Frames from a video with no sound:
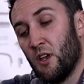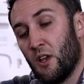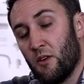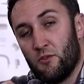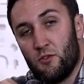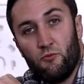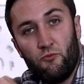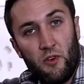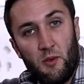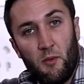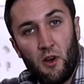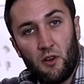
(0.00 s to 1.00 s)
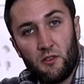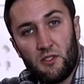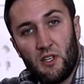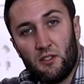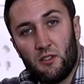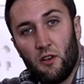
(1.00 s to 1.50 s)
having to remark the
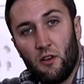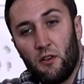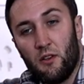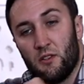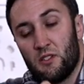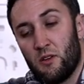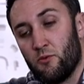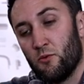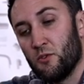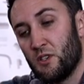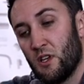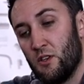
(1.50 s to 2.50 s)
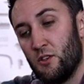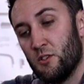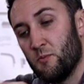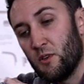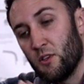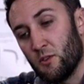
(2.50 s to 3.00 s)
center line at several
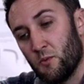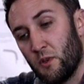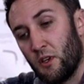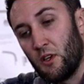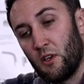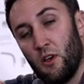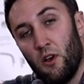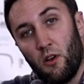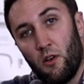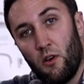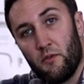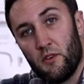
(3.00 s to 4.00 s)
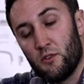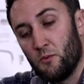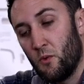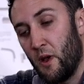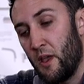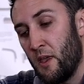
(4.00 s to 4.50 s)
stages because we're going to cut a lot of this
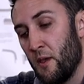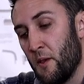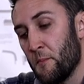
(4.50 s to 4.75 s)
away